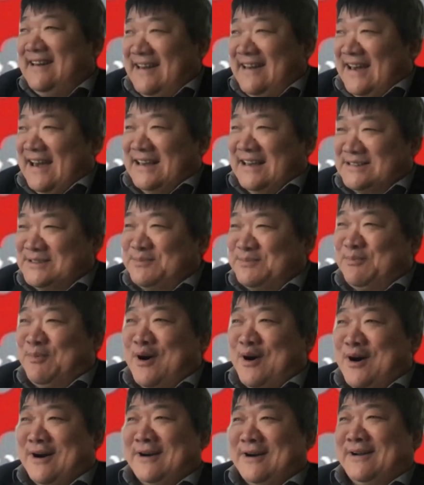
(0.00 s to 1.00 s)
as
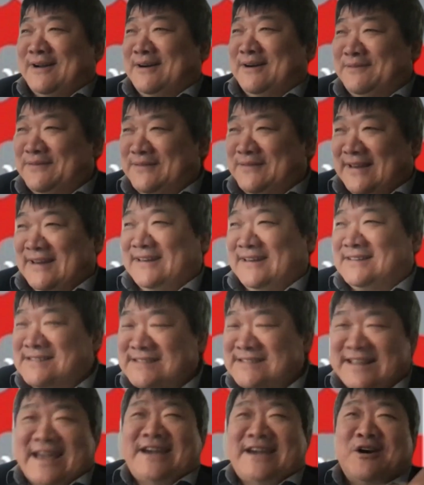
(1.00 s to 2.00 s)
part of the
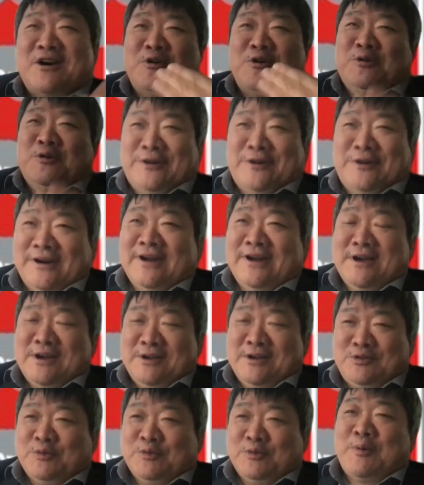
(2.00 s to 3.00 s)
stakeholder
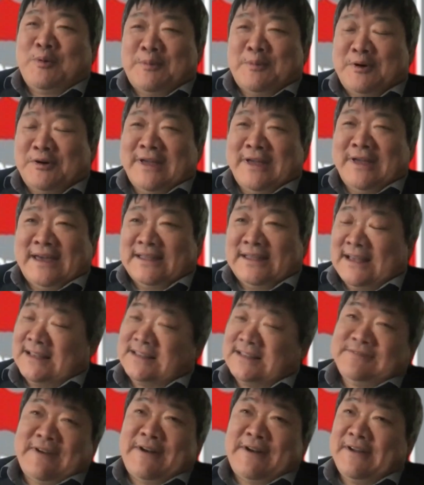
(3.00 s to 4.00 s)
to promoting it.
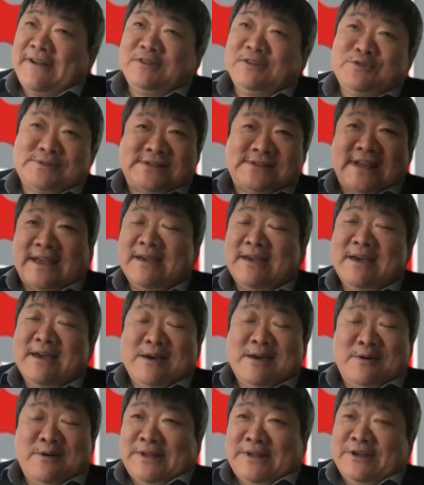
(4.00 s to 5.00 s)
it's very interesting.
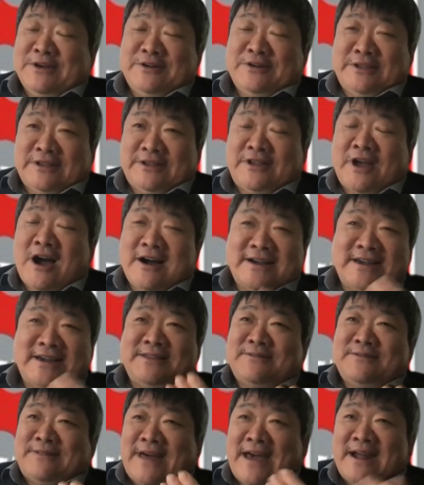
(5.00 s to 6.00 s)
When you're
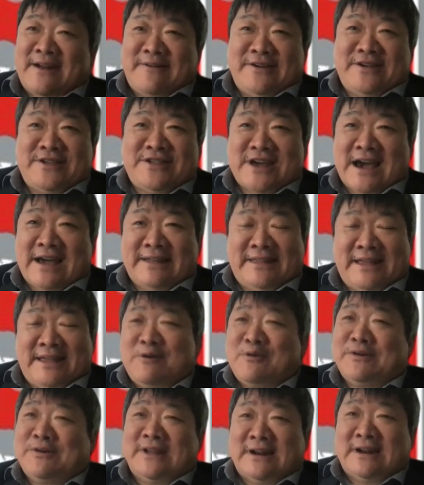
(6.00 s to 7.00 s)
talking to the Henry Schein. they
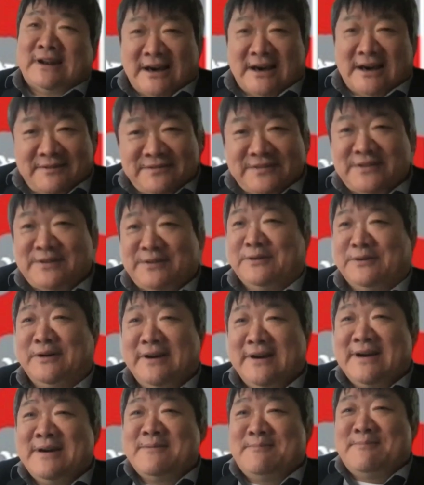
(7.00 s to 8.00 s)
would love to
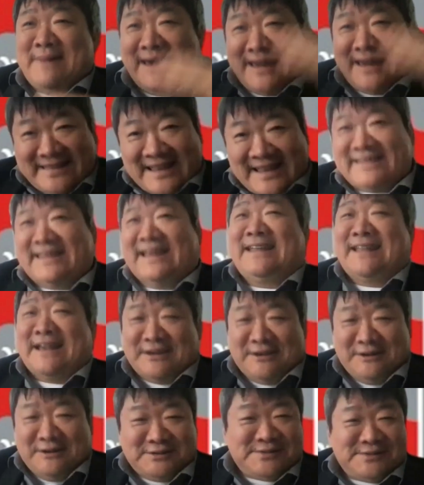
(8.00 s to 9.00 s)
make the data
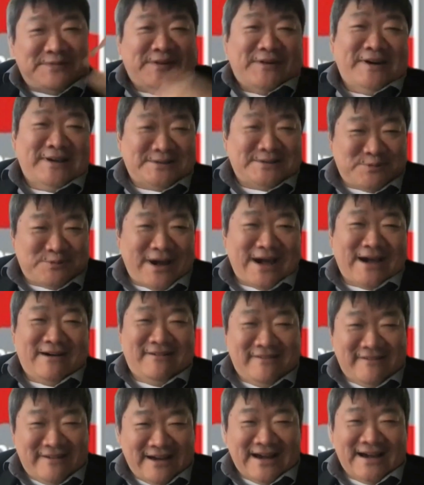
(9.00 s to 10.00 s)
useful as
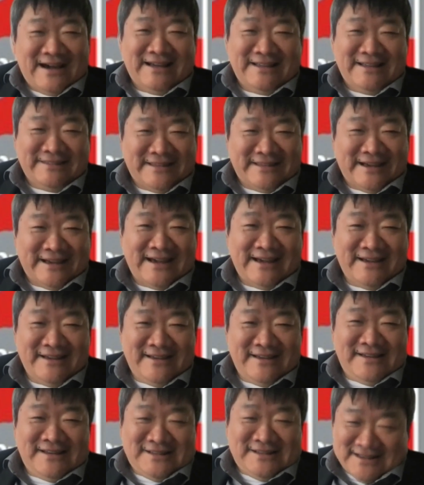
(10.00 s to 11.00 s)
well. And uh,
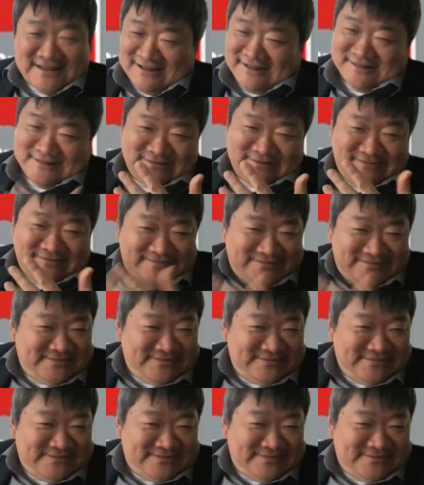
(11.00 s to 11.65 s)
um,